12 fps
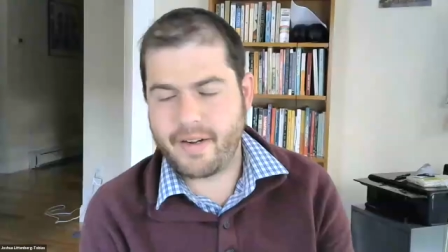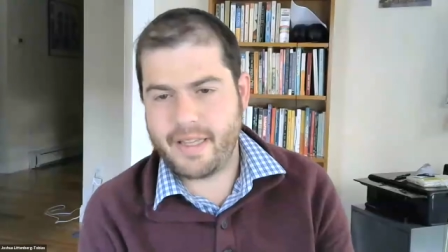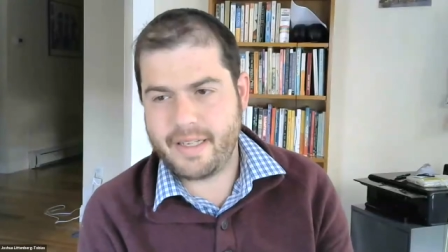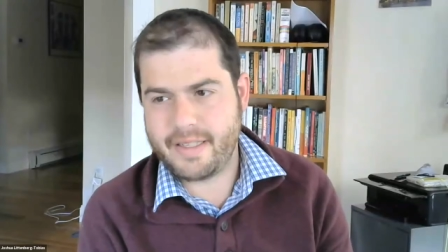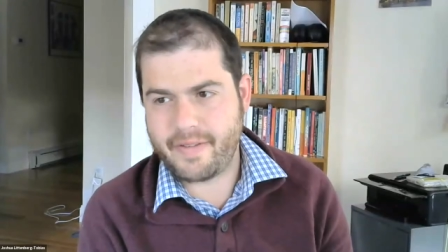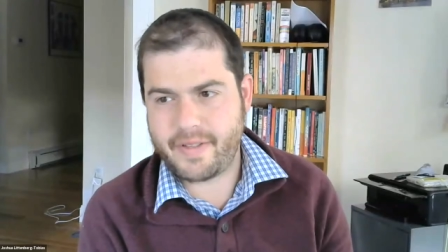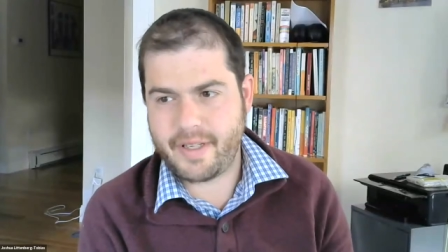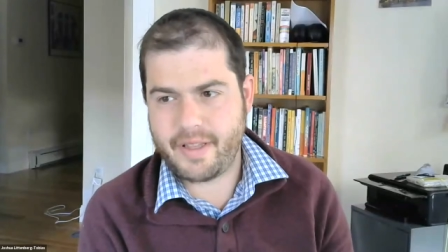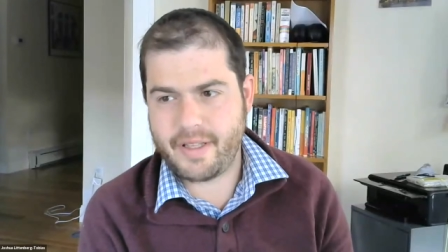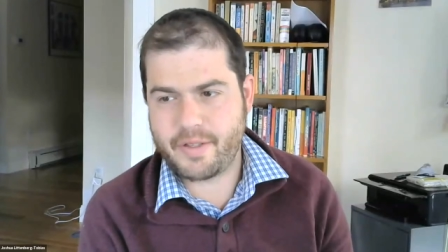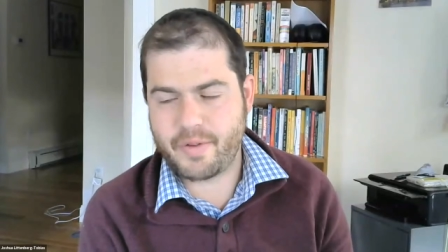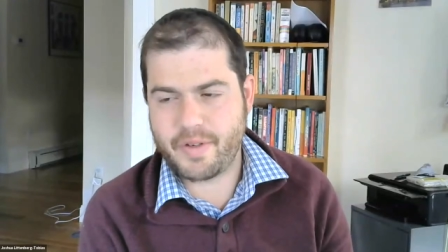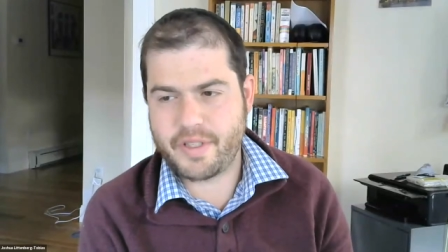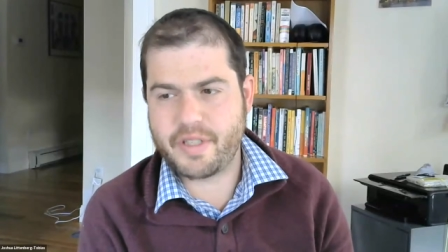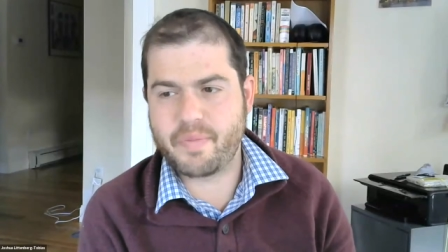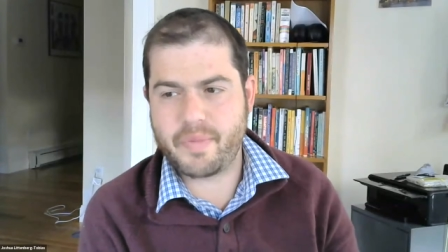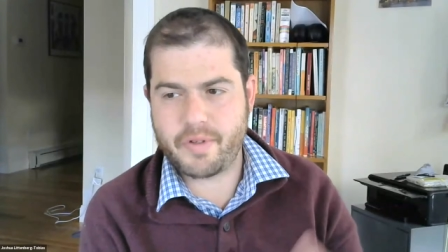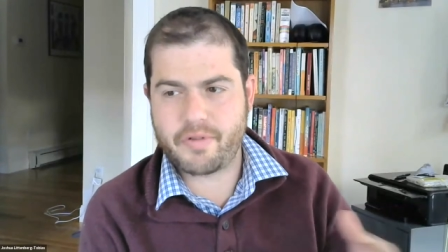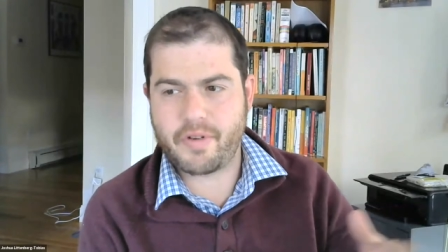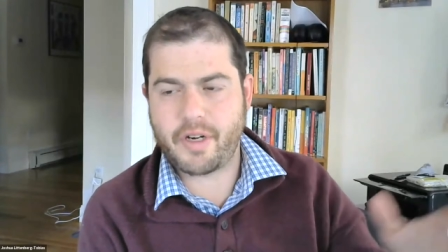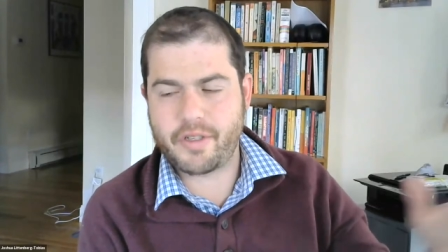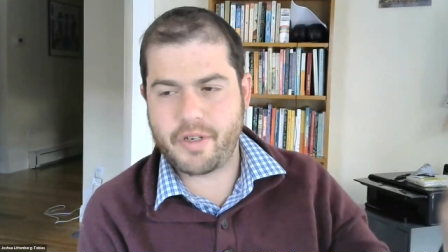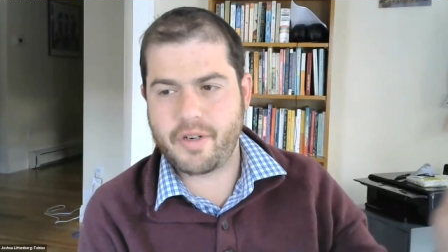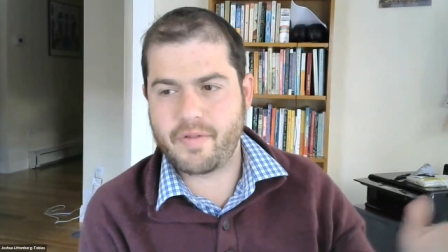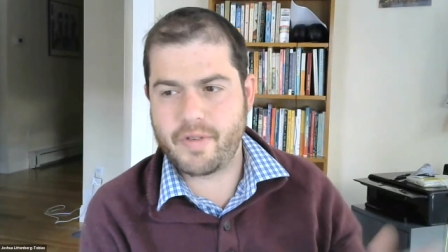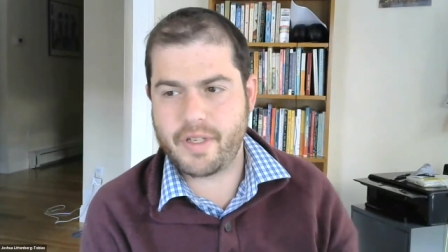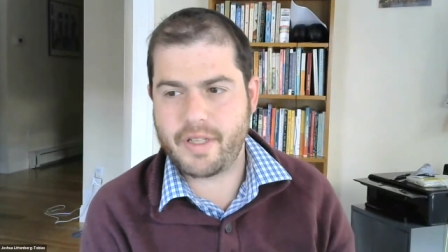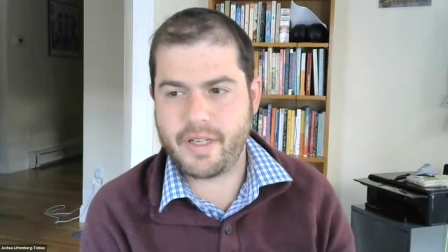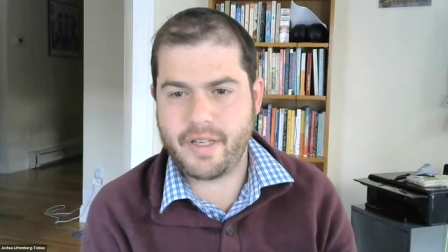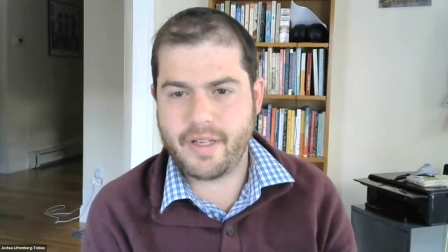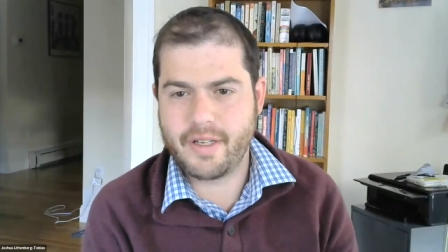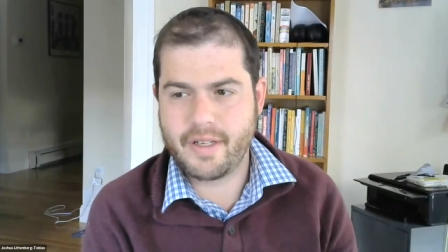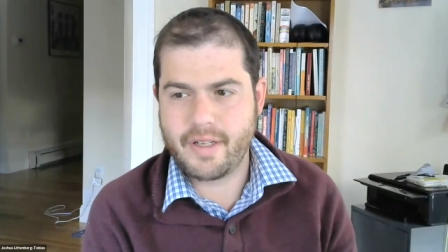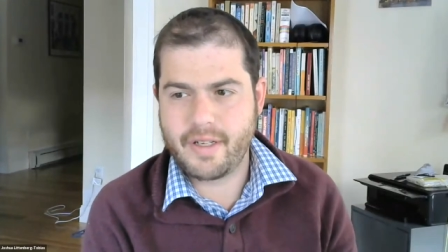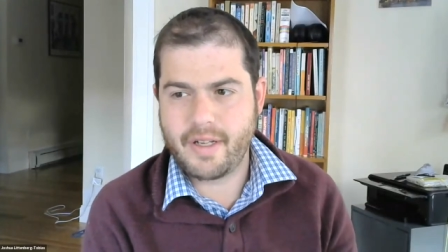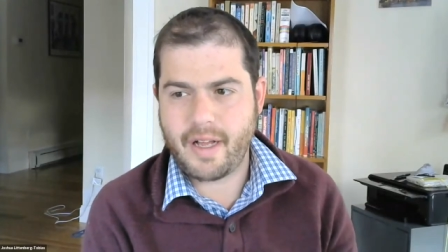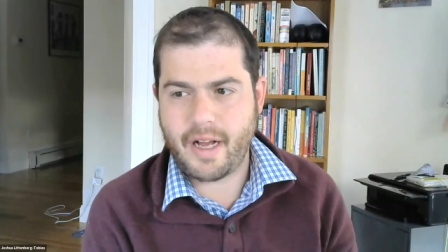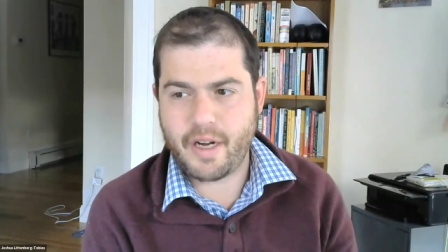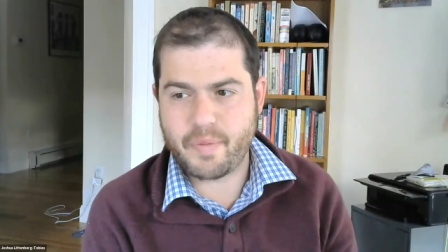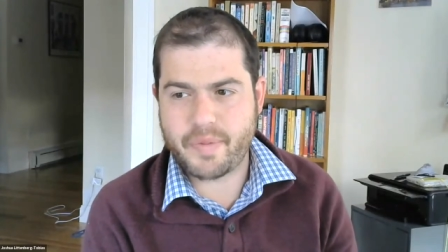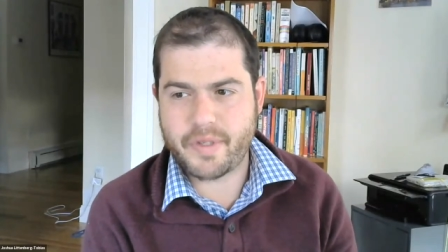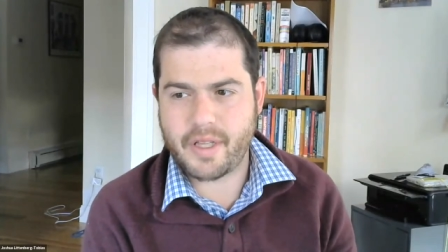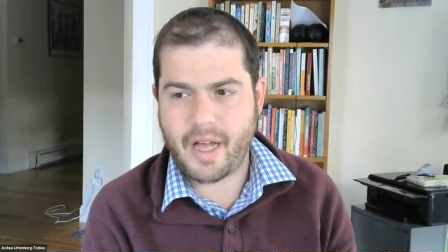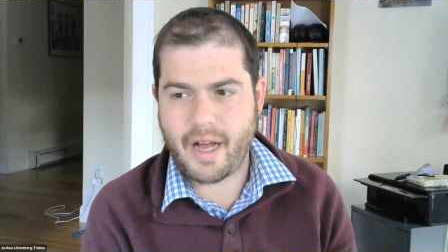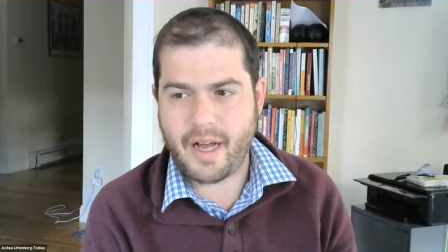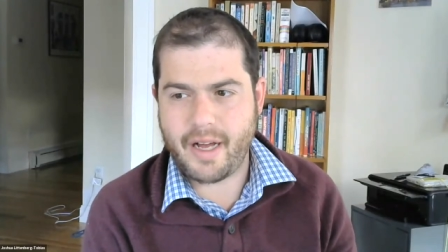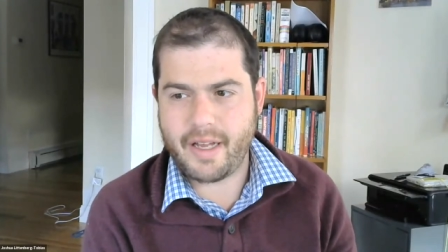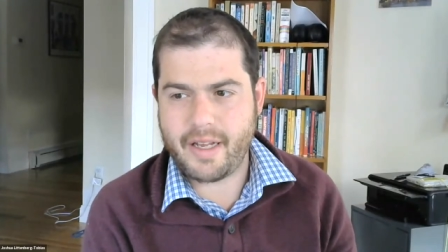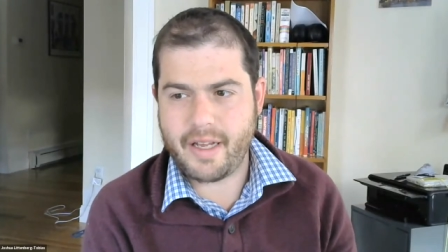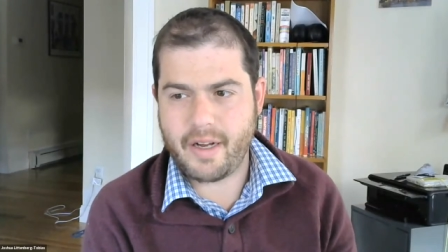I think definitely the sort of simple structure really helps a lot.